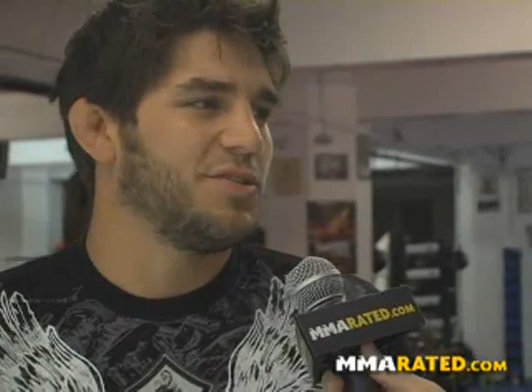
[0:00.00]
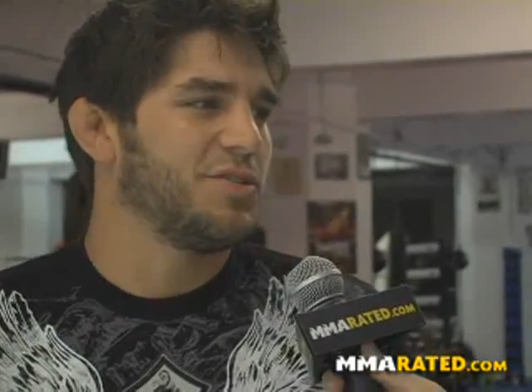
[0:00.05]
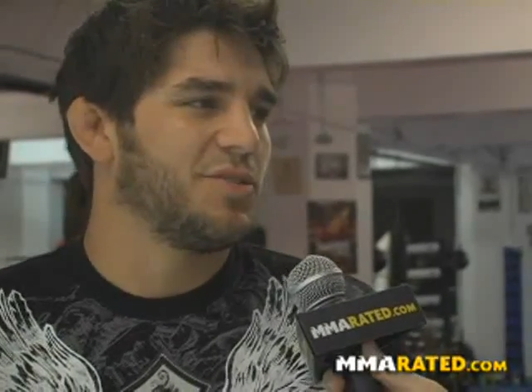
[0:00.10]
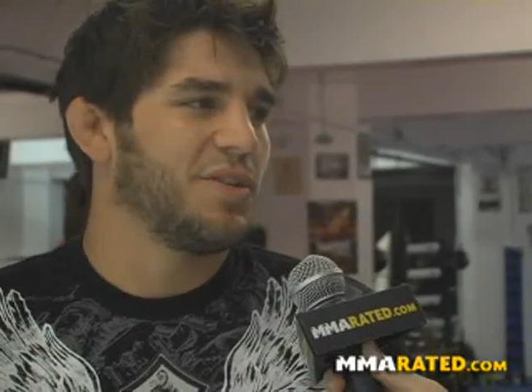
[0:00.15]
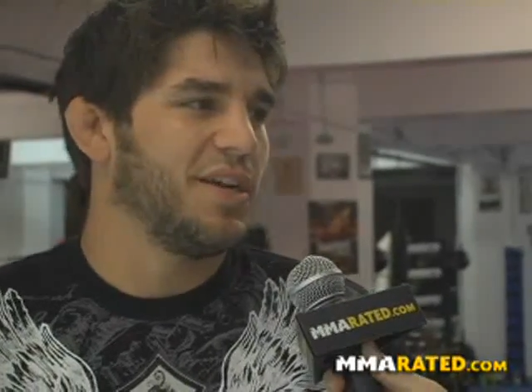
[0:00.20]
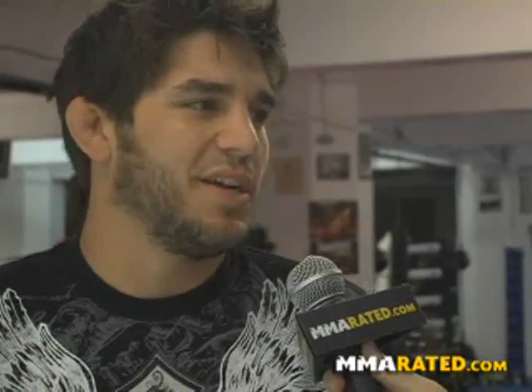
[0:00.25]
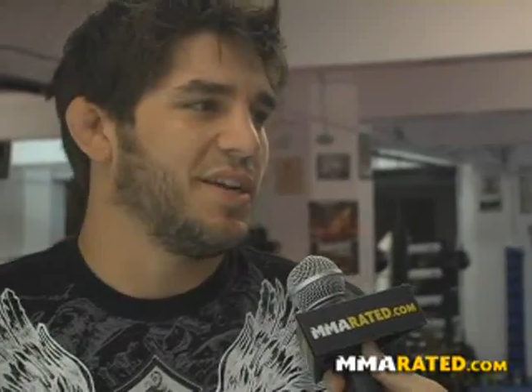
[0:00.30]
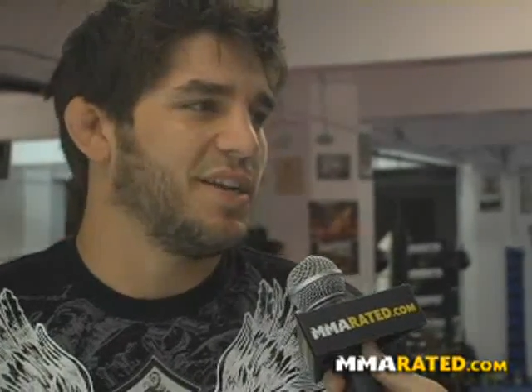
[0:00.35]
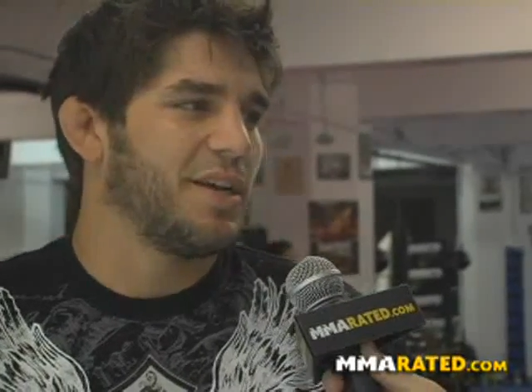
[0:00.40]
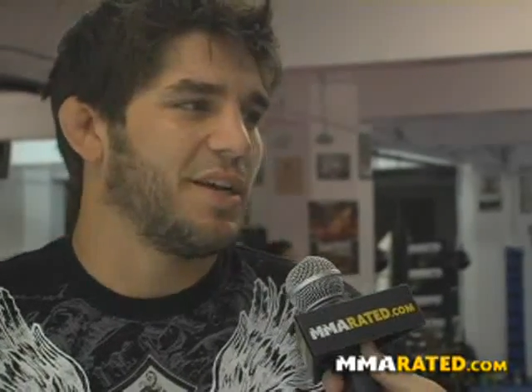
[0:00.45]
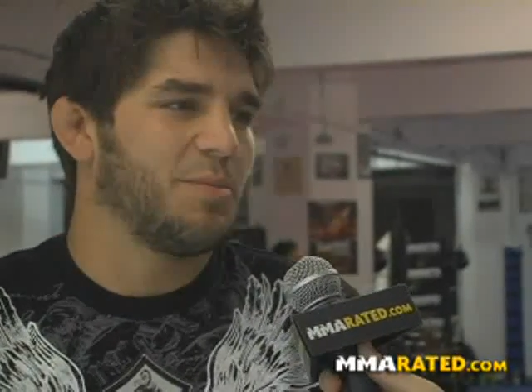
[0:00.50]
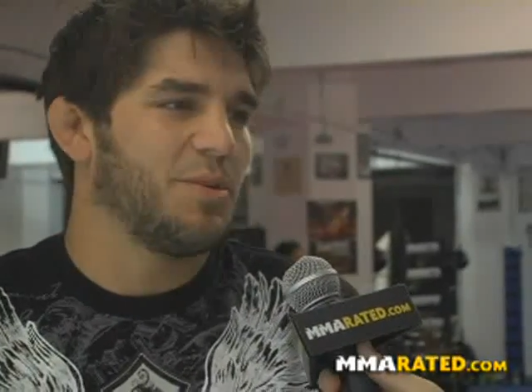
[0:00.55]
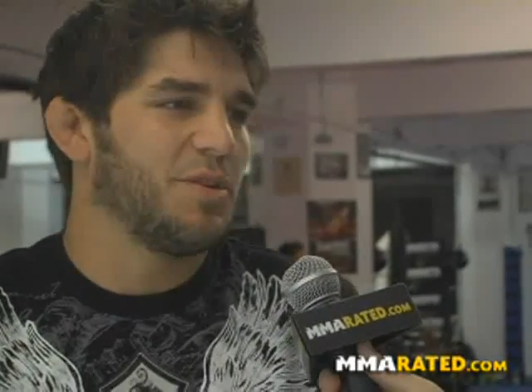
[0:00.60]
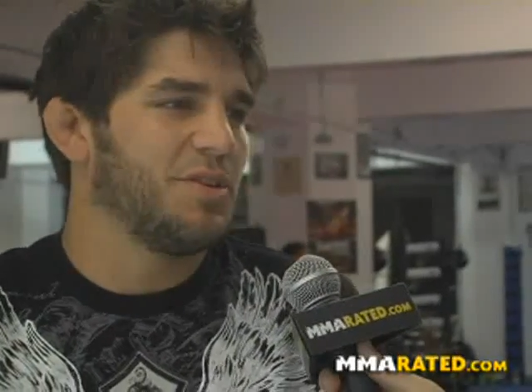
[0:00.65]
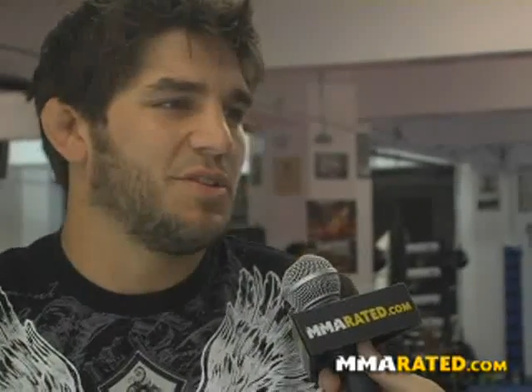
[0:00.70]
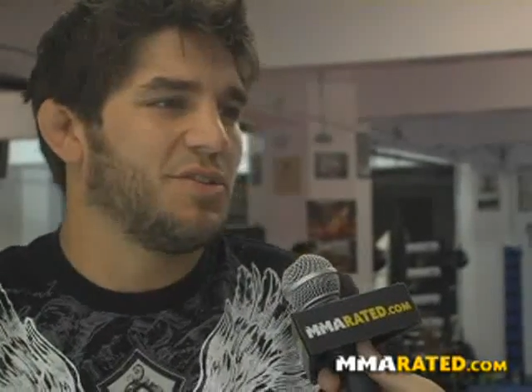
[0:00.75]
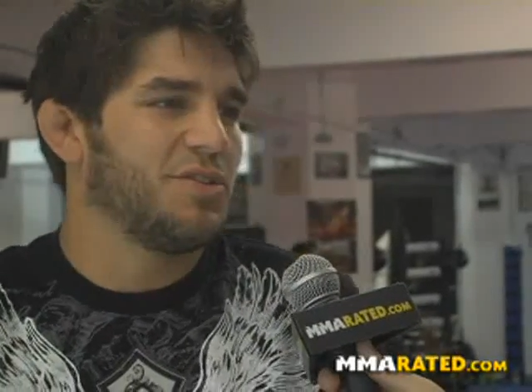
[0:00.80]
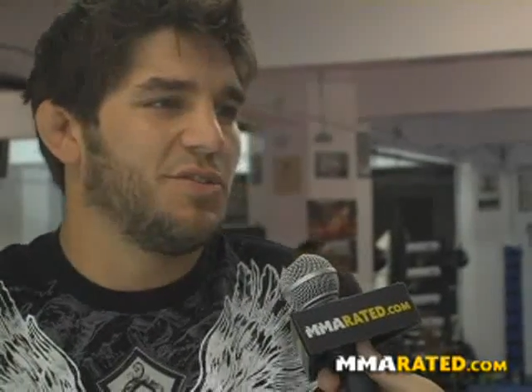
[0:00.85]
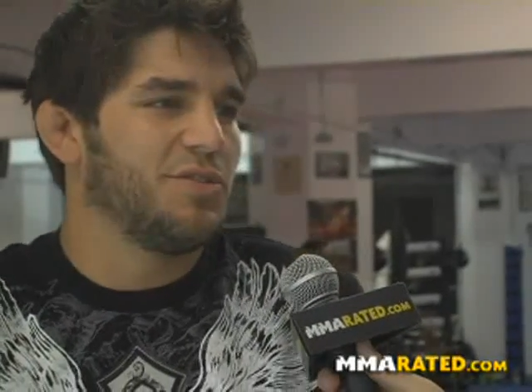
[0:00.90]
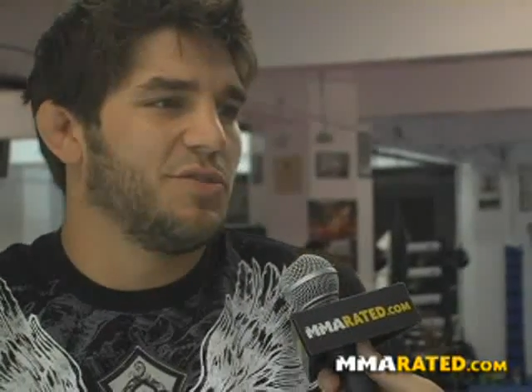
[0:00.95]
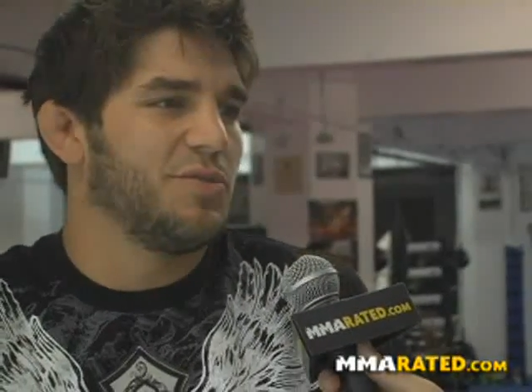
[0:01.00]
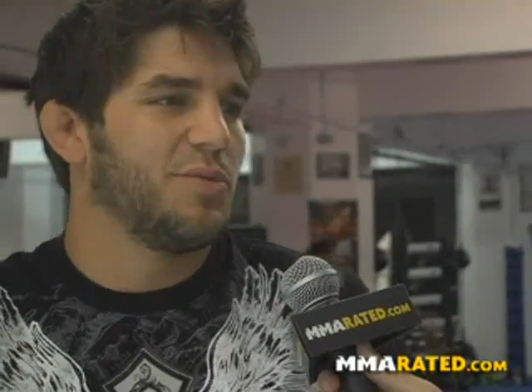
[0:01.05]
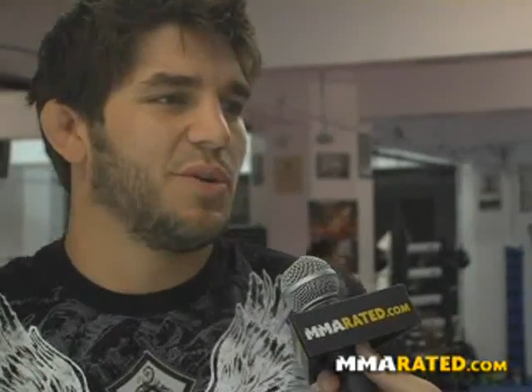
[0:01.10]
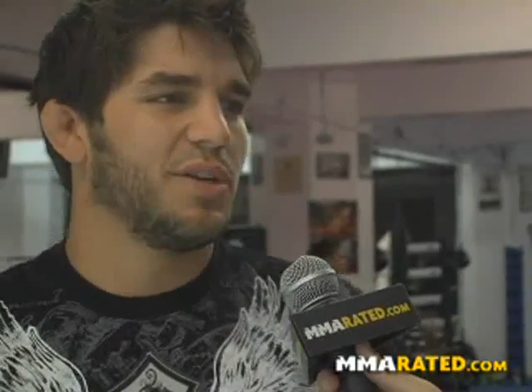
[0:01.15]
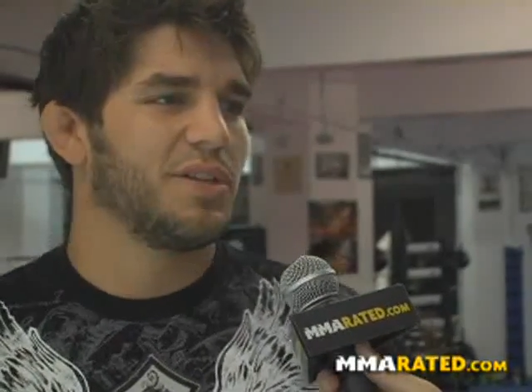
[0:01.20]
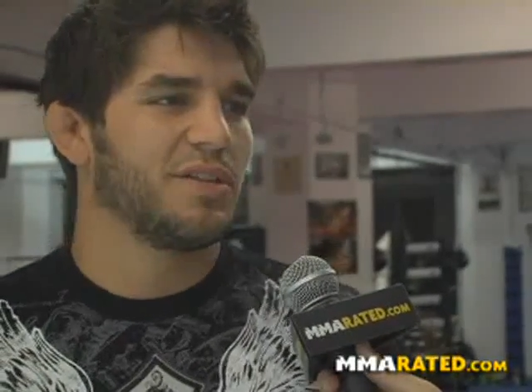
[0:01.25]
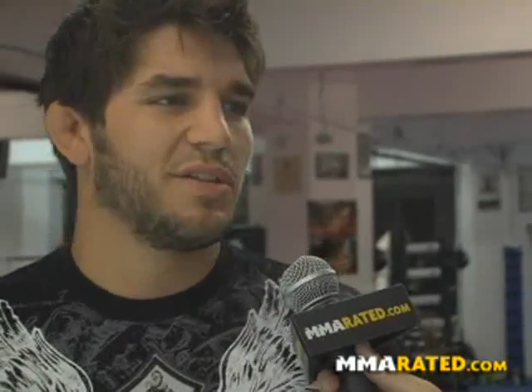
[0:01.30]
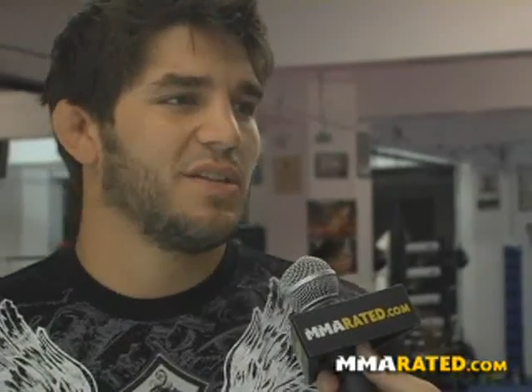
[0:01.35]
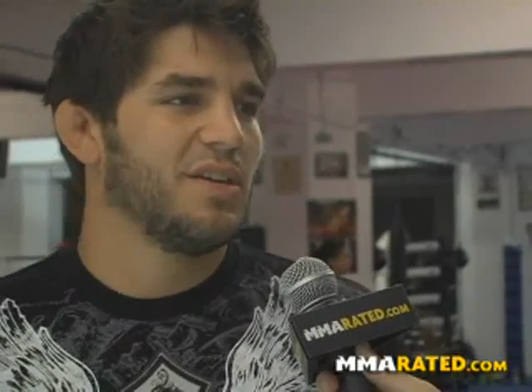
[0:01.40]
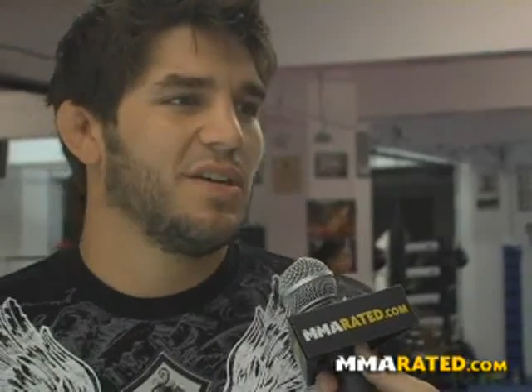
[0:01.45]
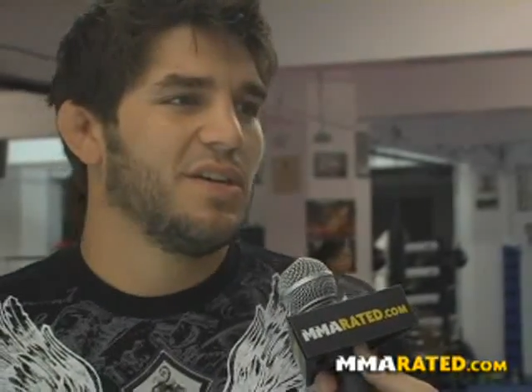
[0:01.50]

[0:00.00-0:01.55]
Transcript: train, and I'm going to do what